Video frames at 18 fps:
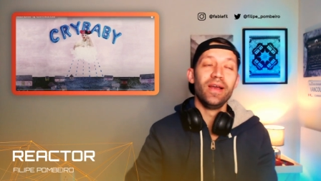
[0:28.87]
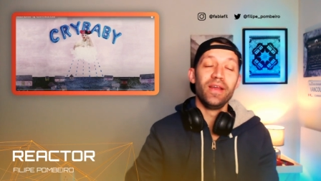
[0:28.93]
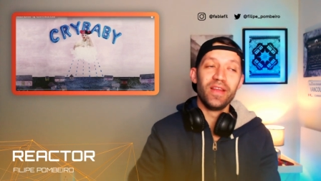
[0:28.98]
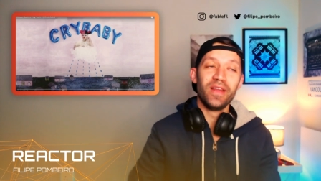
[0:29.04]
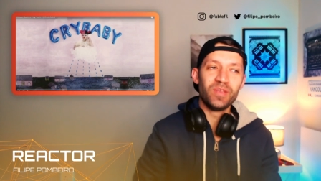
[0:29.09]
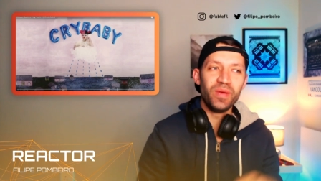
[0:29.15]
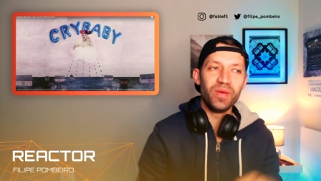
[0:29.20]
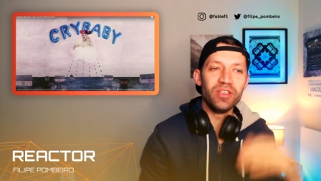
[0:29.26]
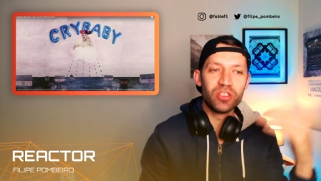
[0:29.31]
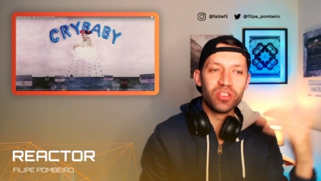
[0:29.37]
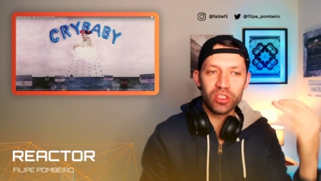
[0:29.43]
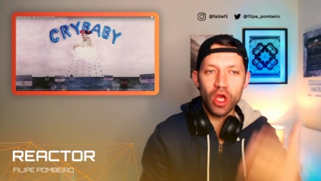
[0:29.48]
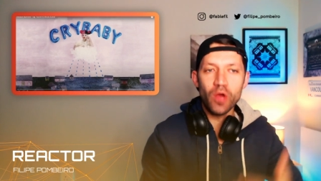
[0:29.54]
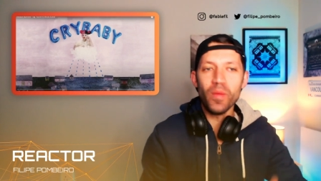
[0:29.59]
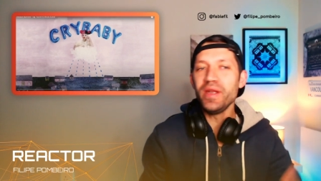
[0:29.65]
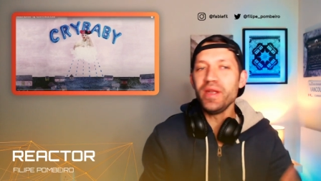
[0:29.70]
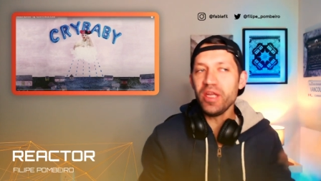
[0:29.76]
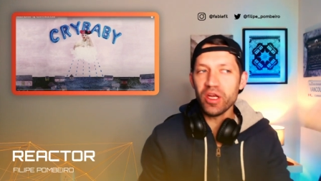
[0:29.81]
There's been
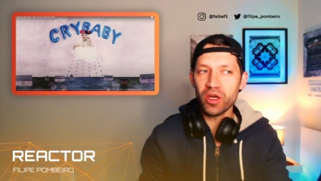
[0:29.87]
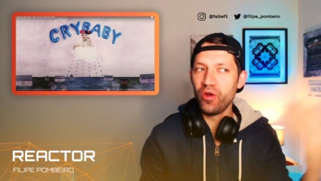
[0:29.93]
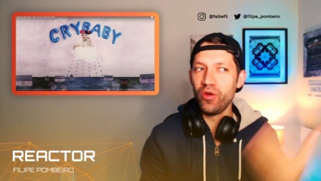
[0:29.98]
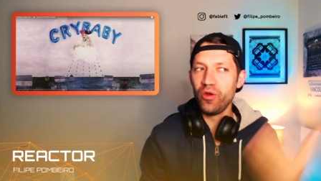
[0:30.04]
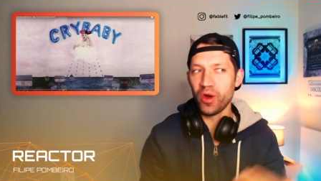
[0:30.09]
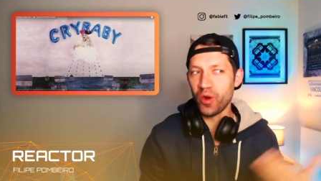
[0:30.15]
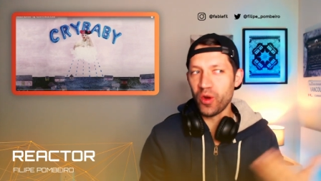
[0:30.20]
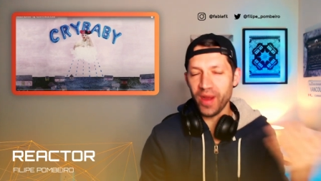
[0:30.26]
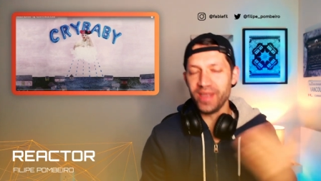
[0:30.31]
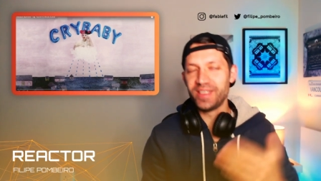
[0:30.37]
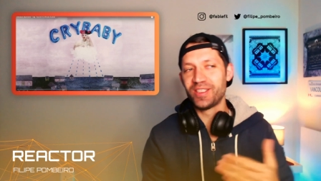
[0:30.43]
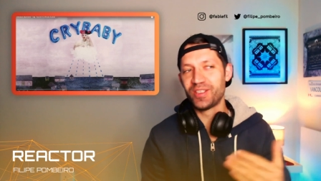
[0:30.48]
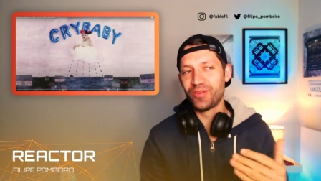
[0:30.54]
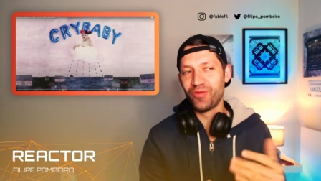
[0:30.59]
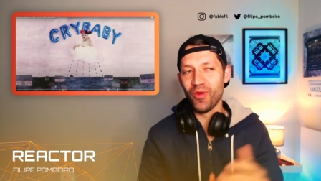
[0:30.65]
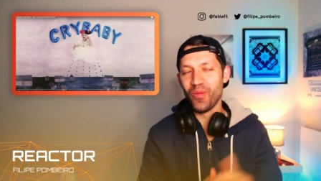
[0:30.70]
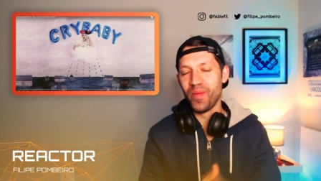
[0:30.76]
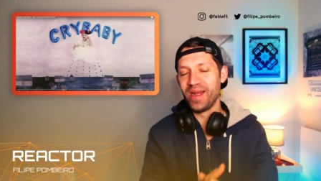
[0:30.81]
so many
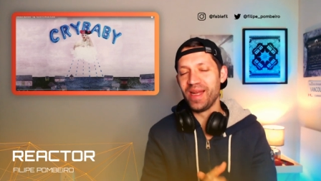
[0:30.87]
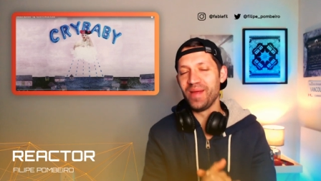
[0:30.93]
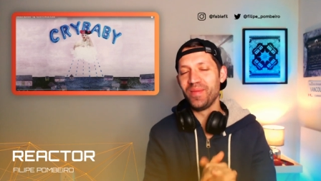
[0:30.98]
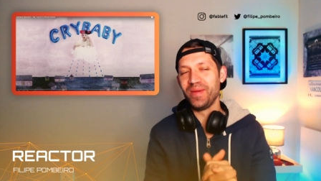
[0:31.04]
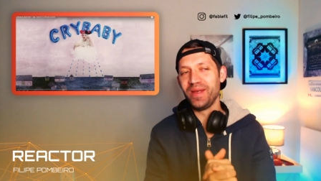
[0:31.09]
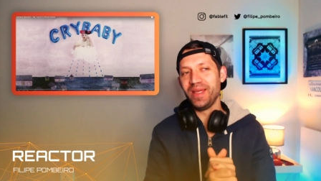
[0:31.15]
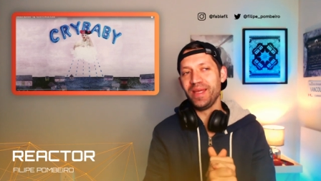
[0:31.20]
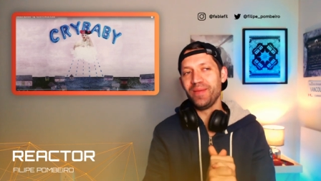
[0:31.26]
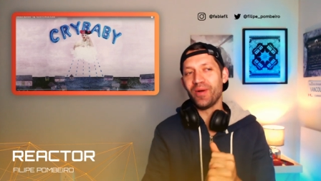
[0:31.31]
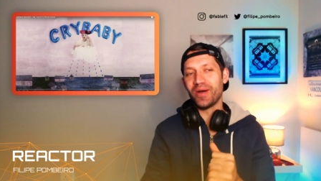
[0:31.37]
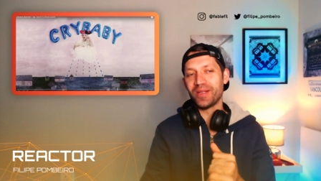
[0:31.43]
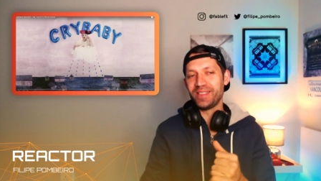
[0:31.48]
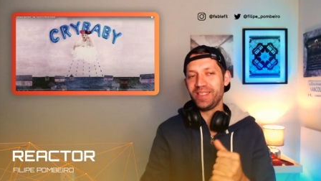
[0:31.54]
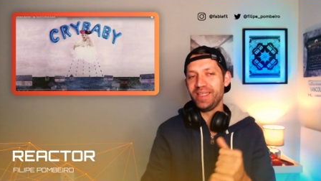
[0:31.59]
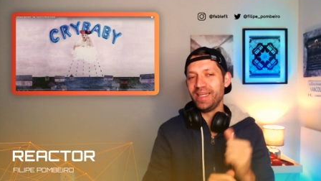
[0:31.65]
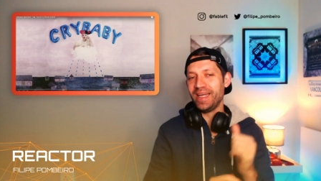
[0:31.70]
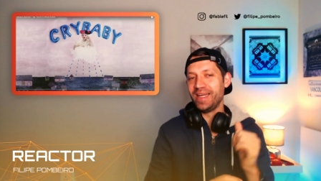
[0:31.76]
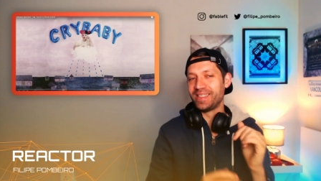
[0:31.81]
requests for Melanie
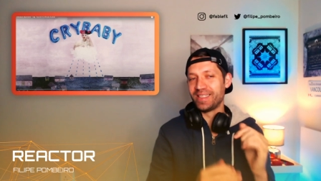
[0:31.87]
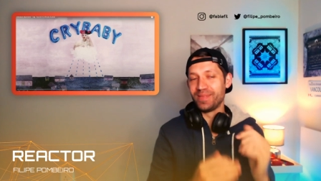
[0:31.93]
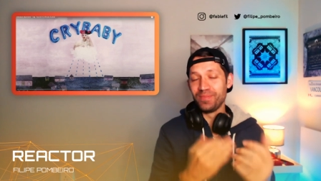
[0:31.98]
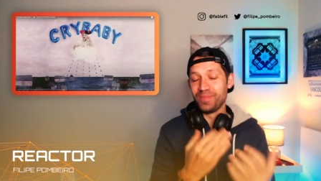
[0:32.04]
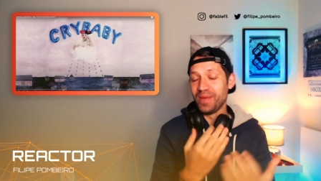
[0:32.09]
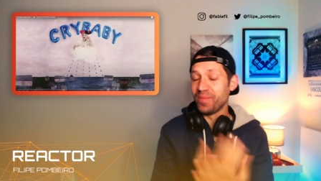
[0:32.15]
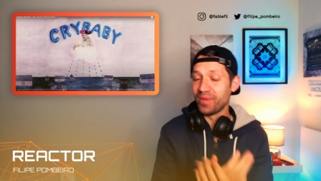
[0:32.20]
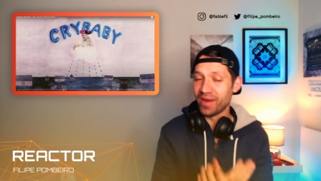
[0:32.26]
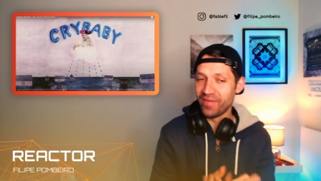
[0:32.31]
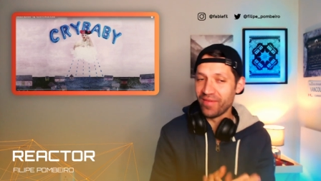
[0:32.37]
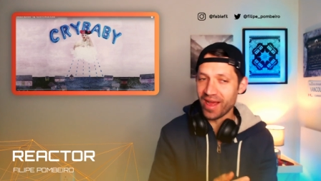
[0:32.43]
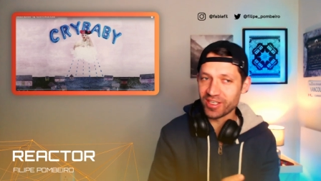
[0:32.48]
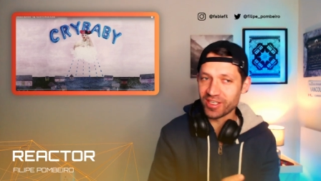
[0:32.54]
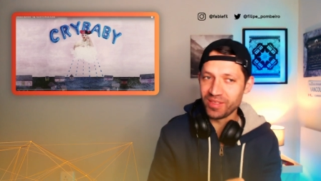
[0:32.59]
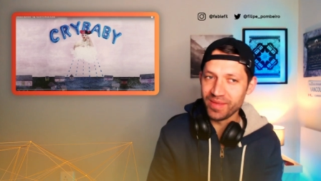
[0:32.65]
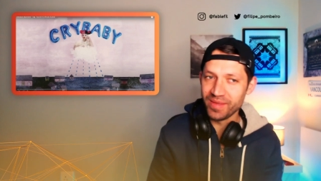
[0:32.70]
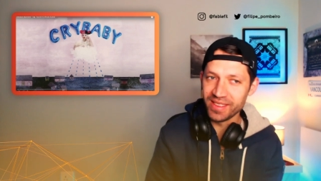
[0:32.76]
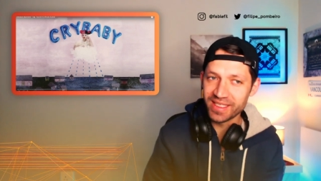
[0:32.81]
Martinez, and people have
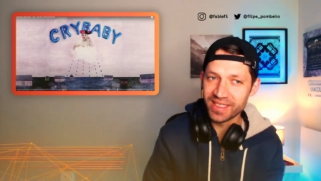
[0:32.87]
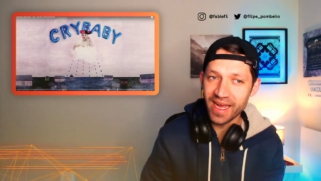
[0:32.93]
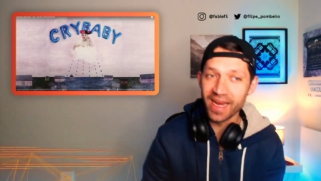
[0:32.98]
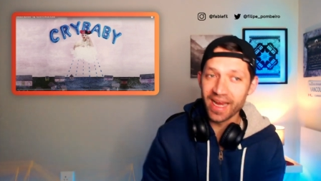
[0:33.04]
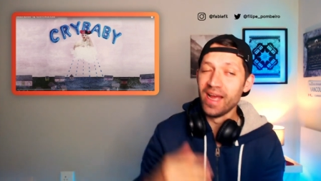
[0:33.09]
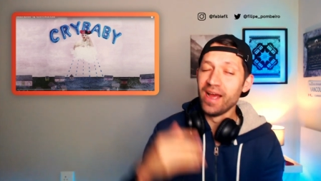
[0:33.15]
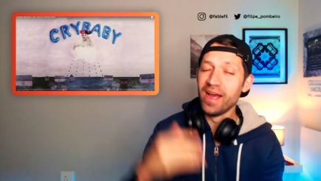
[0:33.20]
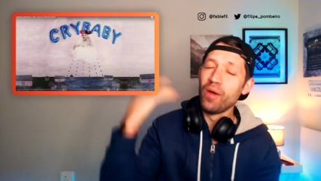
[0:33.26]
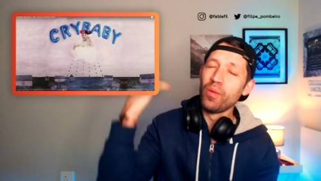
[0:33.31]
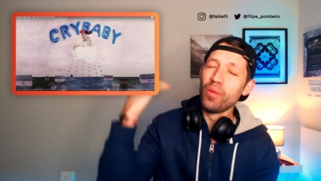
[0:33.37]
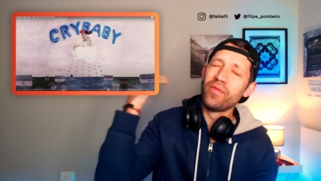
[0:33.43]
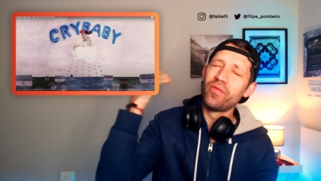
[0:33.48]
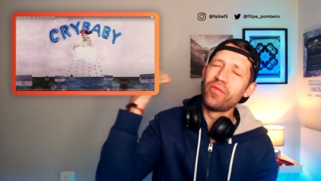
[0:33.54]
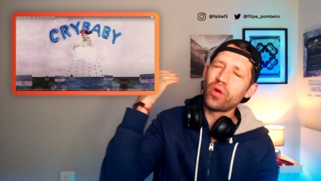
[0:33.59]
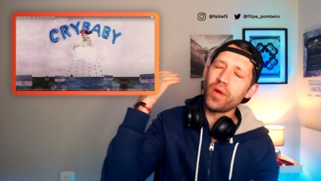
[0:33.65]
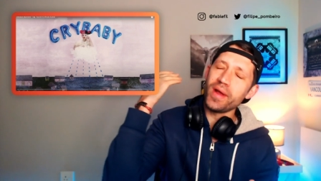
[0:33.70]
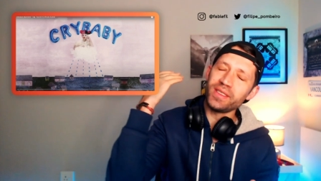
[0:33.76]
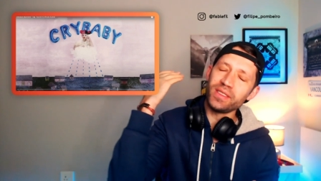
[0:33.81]
actually been saying,
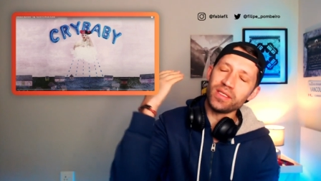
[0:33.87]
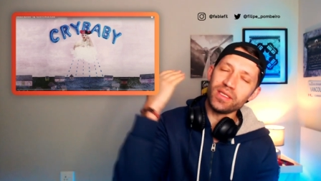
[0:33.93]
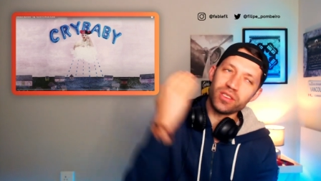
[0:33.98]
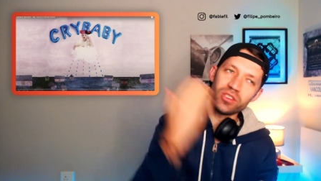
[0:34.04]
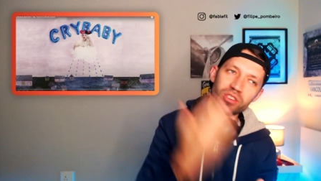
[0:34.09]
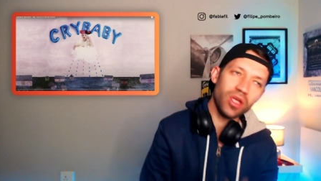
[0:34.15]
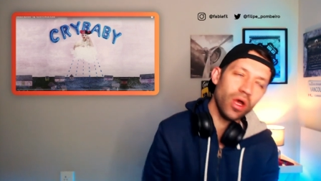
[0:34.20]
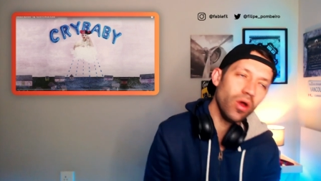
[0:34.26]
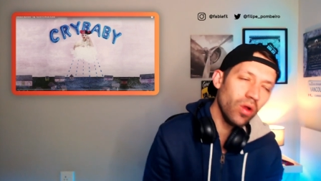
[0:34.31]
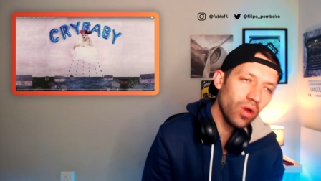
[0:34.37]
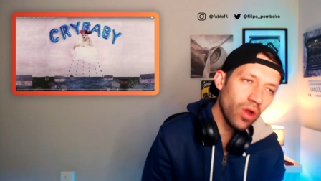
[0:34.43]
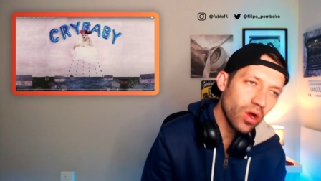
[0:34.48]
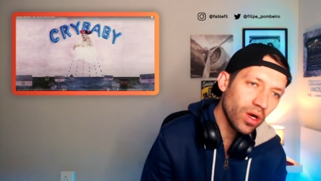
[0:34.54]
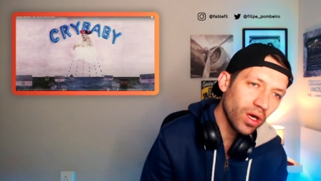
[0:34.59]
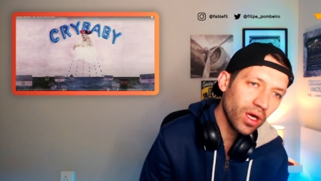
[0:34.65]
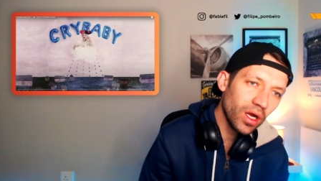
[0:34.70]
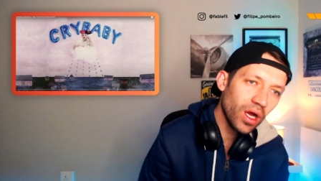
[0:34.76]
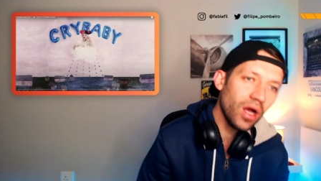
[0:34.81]
we've requested this so
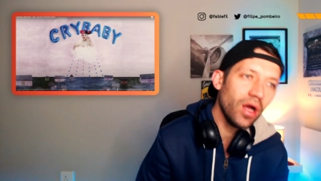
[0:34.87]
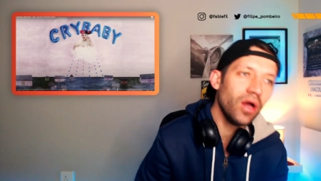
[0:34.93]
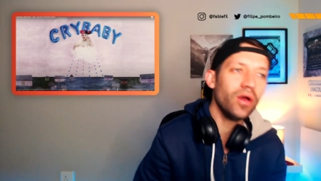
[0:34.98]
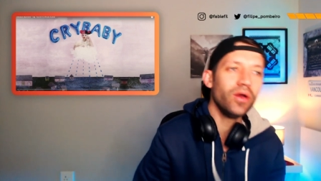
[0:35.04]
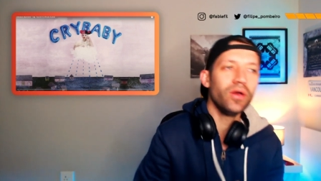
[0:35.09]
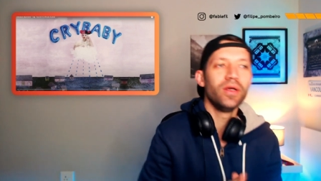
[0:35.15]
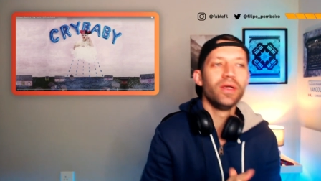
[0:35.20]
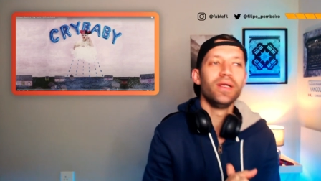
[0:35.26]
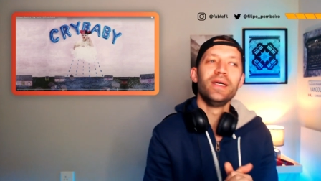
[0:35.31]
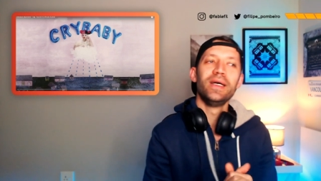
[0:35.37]
long ago.